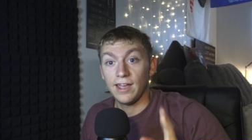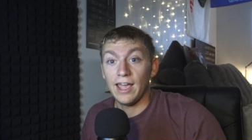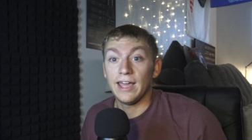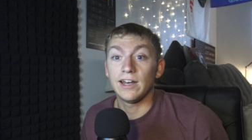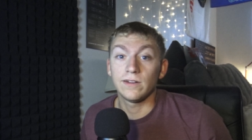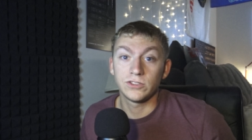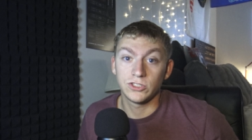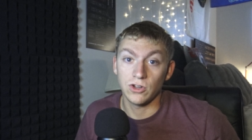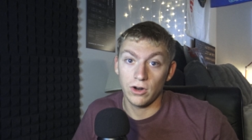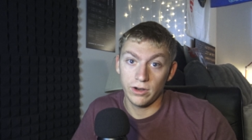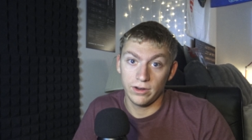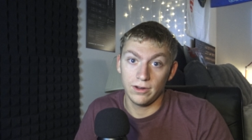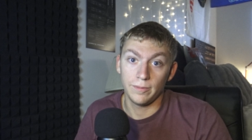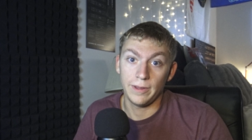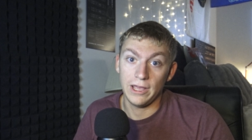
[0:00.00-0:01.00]
and I've
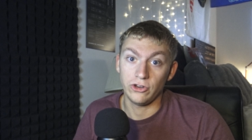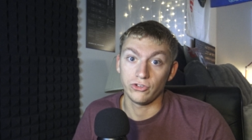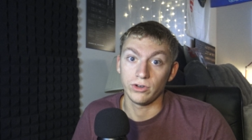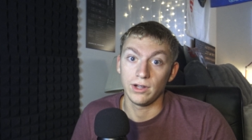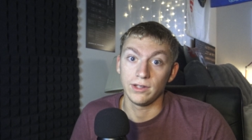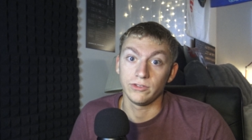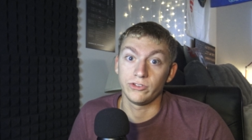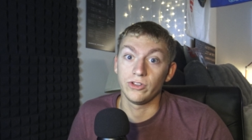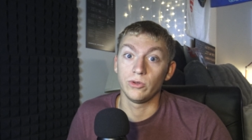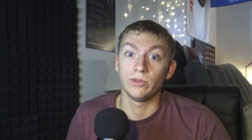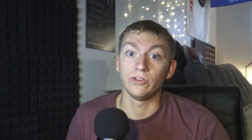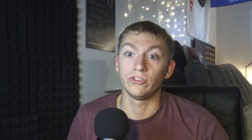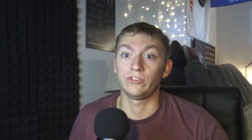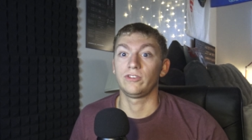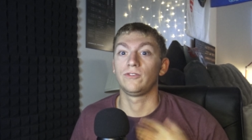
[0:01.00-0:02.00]
started a Patreon. So
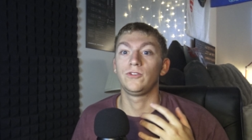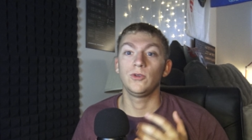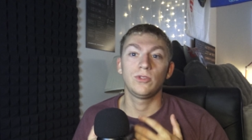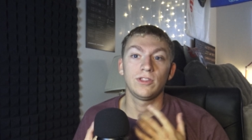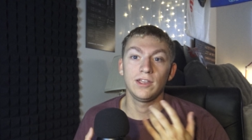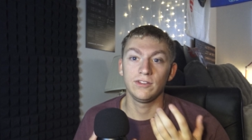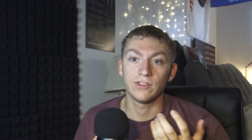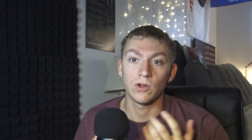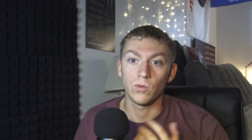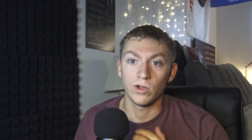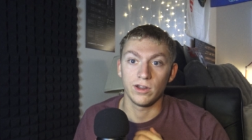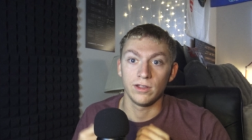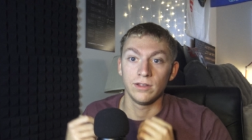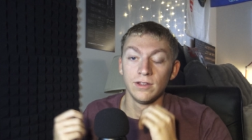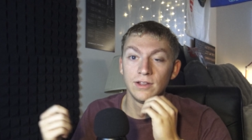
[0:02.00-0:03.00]
there's a few things I
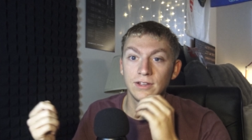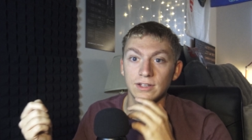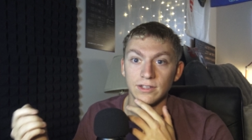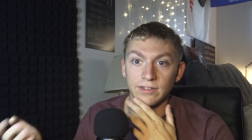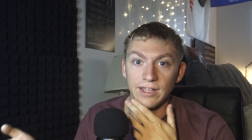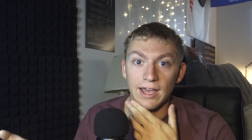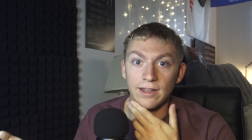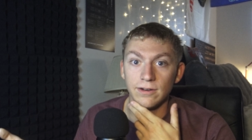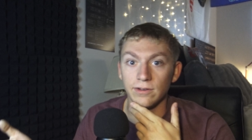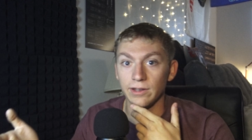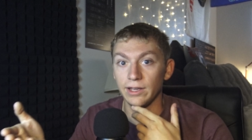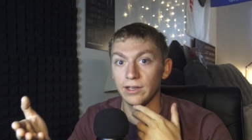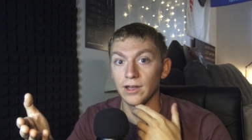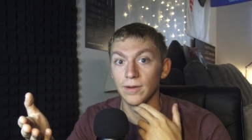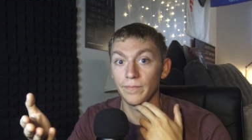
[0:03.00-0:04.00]
want to get.
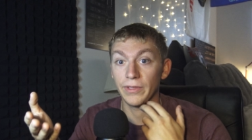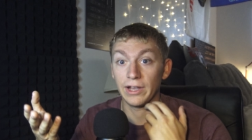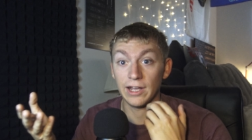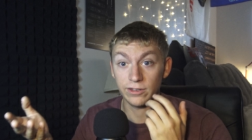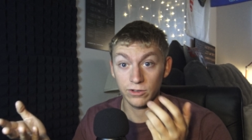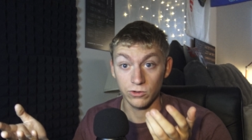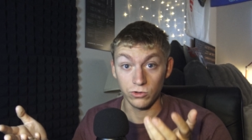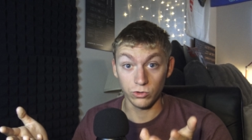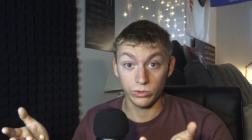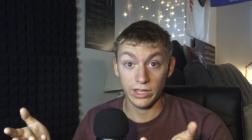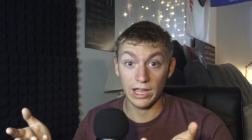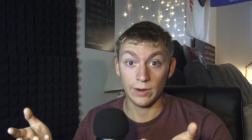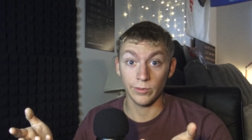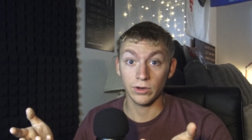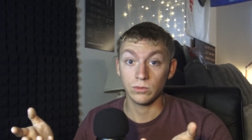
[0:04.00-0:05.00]
Like um, I got the new
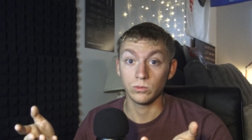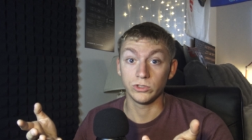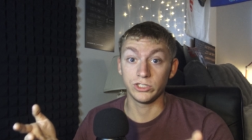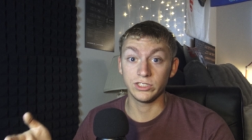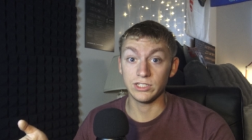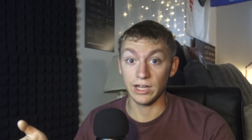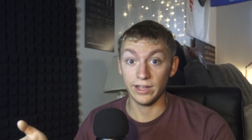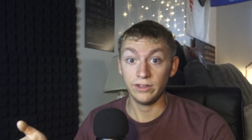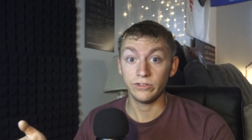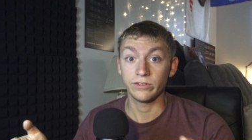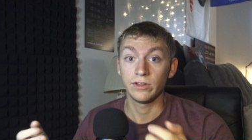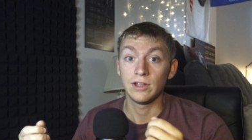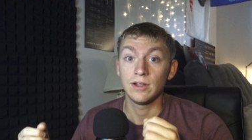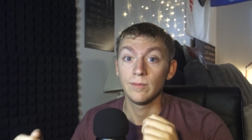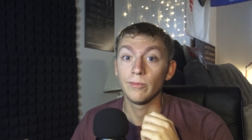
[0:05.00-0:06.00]
camera, which is nice,
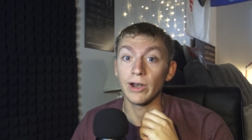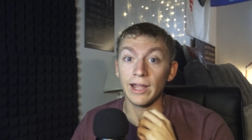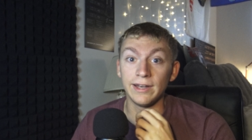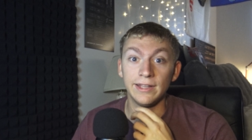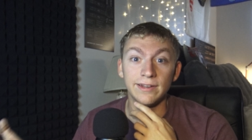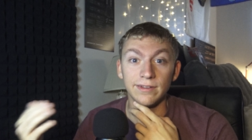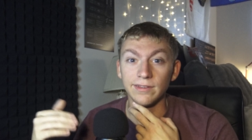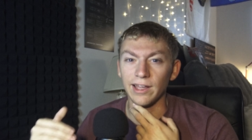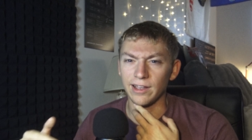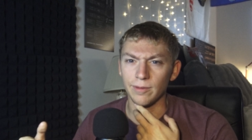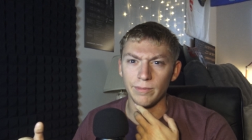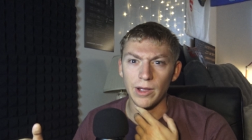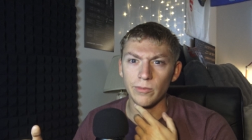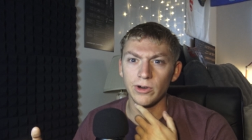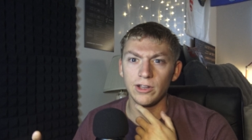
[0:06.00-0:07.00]
but I need like a
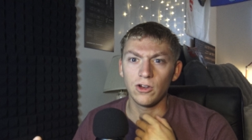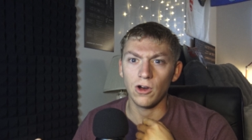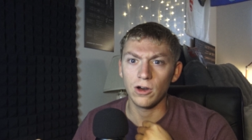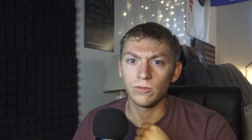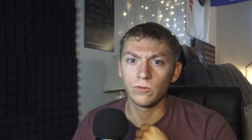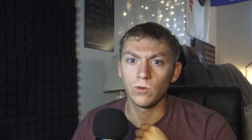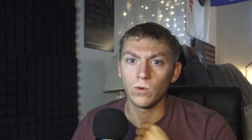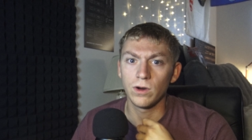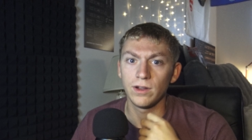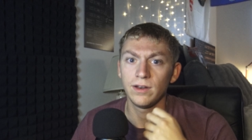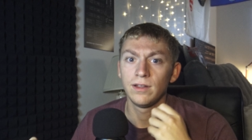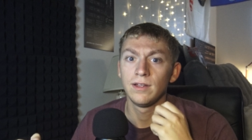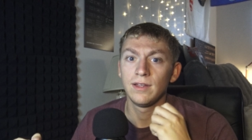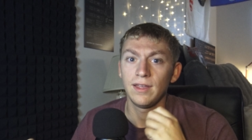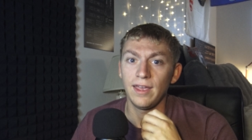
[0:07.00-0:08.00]
memory card for
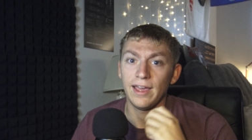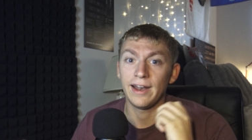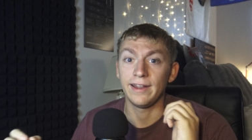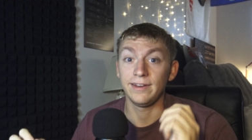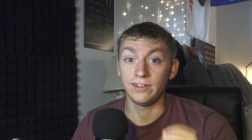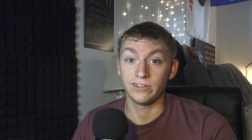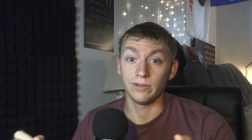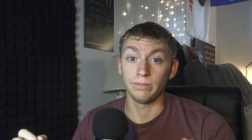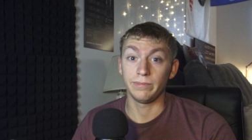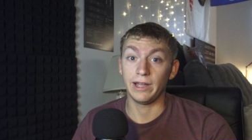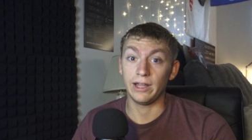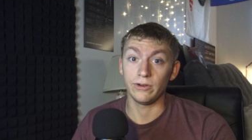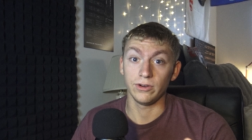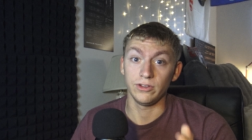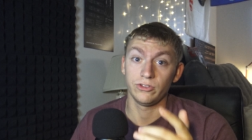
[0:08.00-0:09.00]
it, and I need some
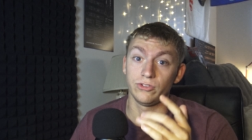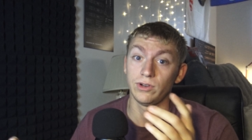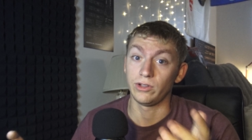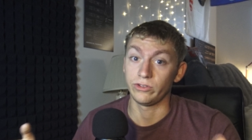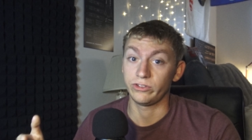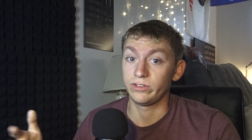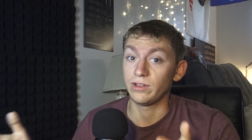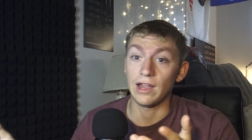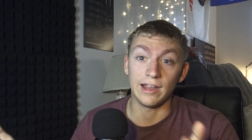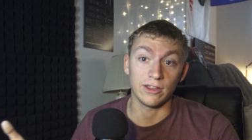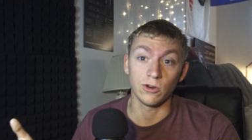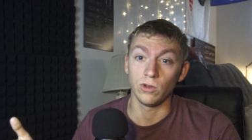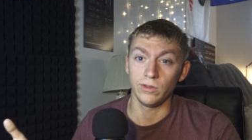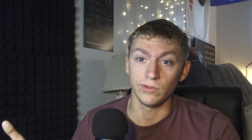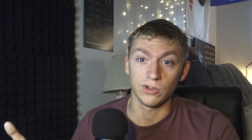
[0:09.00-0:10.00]
batteries, or else I
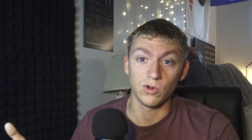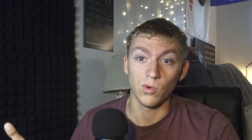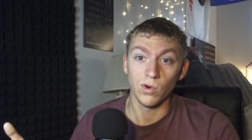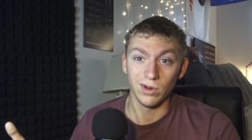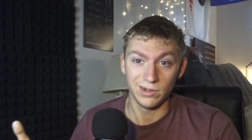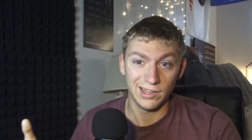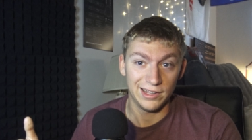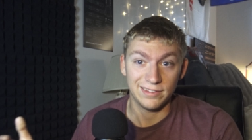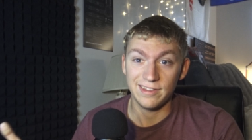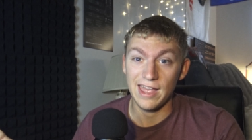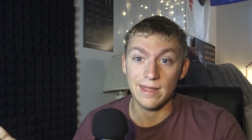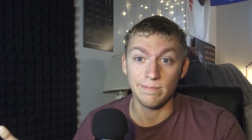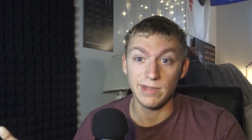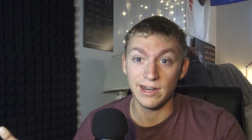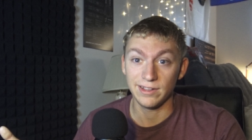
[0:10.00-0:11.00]
can only record like
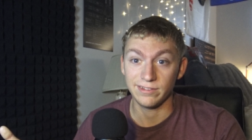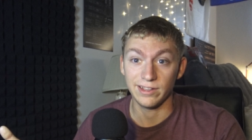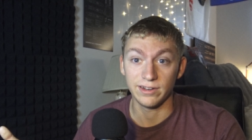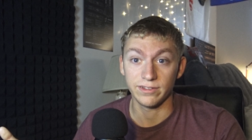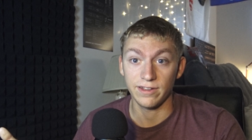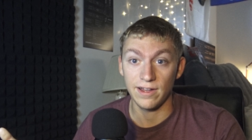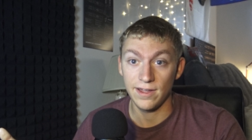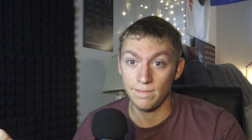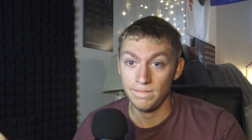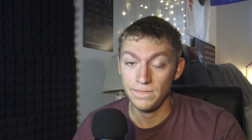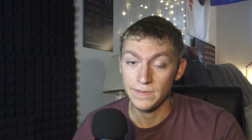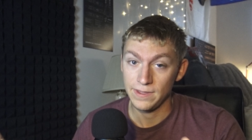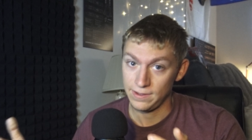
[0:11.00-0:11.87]
10 minutes at a time.